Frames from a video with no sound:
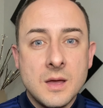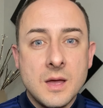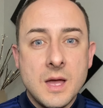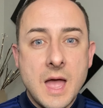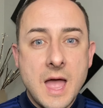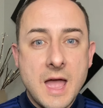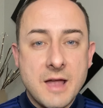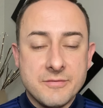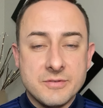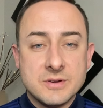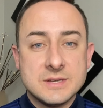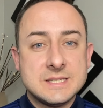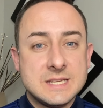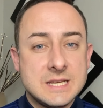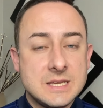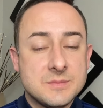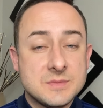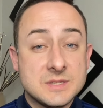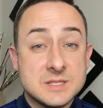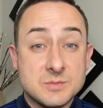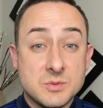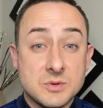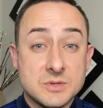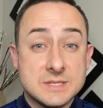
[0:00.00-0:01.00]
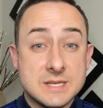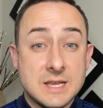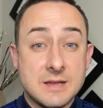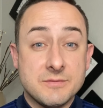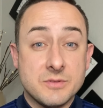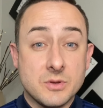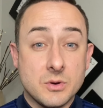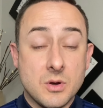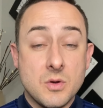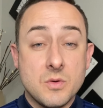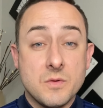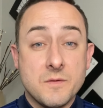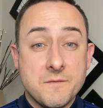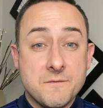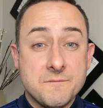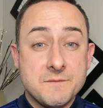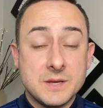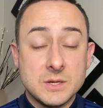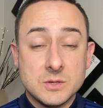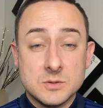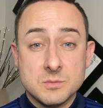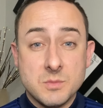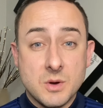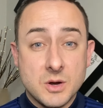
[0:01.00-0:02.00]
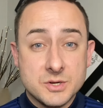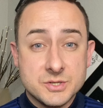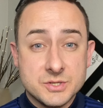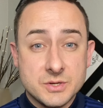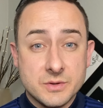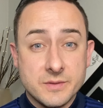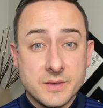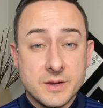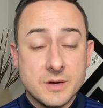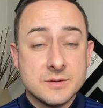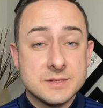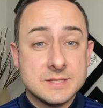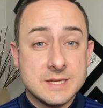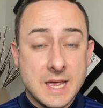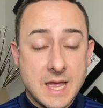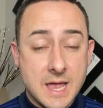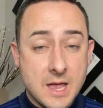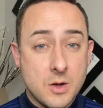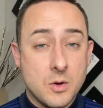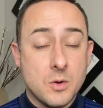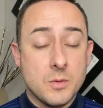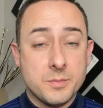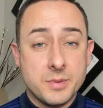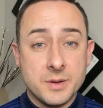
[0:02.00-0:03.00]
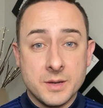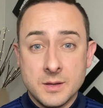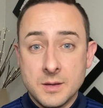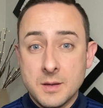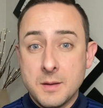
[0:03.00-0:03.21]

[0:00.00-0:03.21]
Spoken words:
Every team is supposed to have their own field marshal there to help